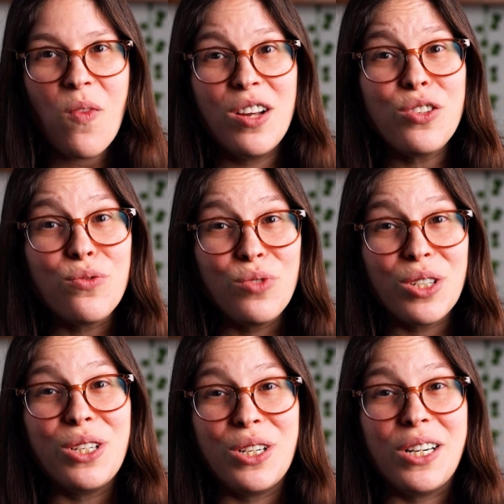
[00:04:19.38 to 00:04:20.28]
It's
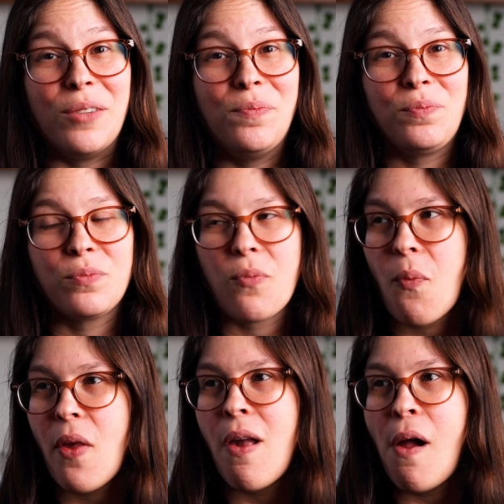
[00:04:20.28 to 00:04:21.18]
really good.
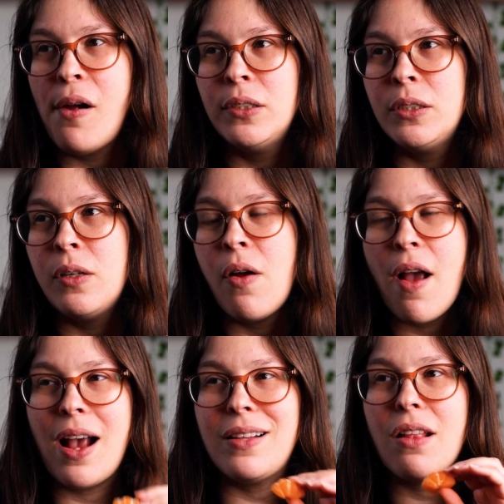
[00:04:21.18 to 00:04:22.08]

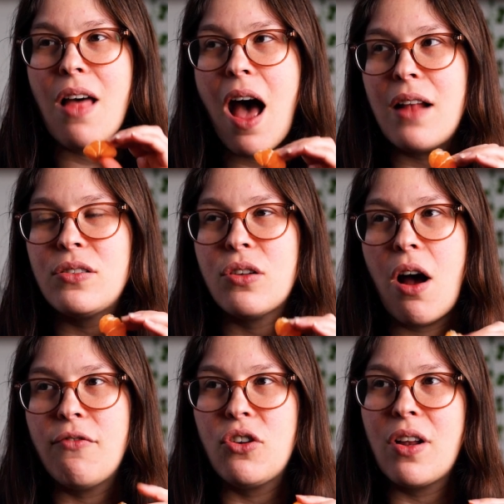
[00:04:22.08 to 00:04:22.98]
It's a lot
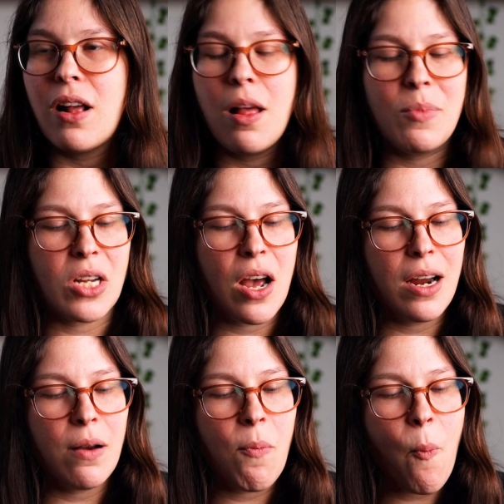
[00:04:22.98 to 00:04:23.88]
softer than a
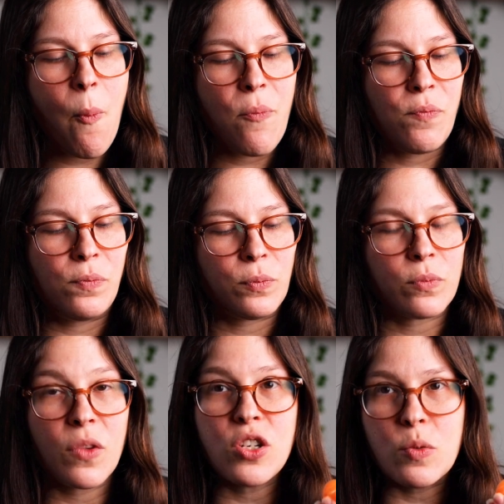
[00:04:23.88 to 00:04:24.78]
clementine.
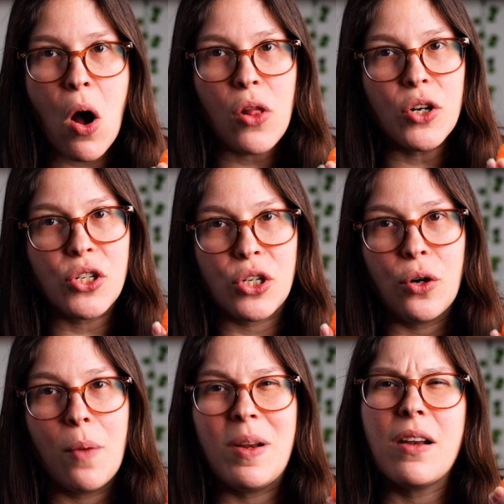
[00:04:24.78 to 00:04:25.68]
Smaller too.
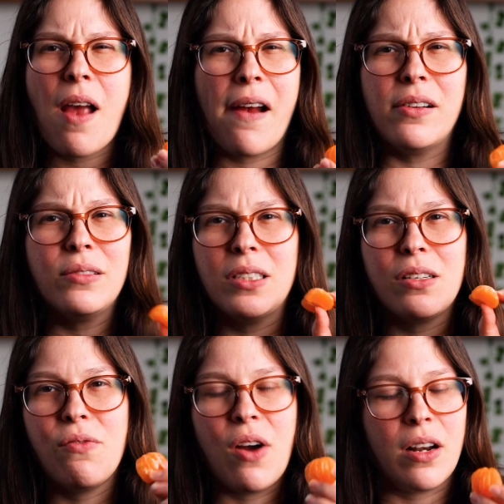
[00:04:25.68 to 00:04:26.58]
I mean, I don't think
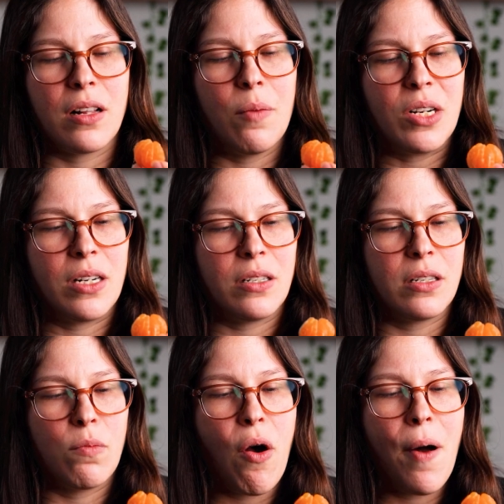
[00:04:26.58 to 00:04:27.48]
you'll find clementines
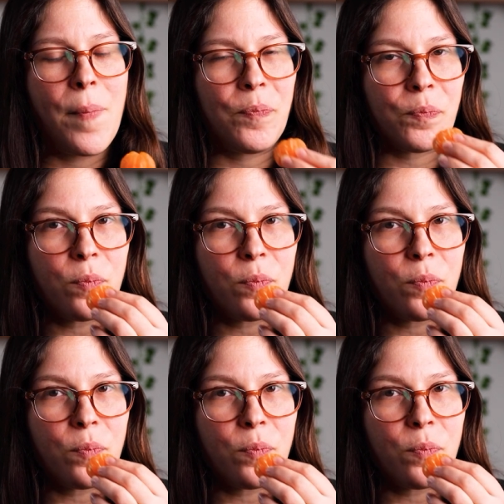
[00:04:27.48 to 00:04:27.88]
this small,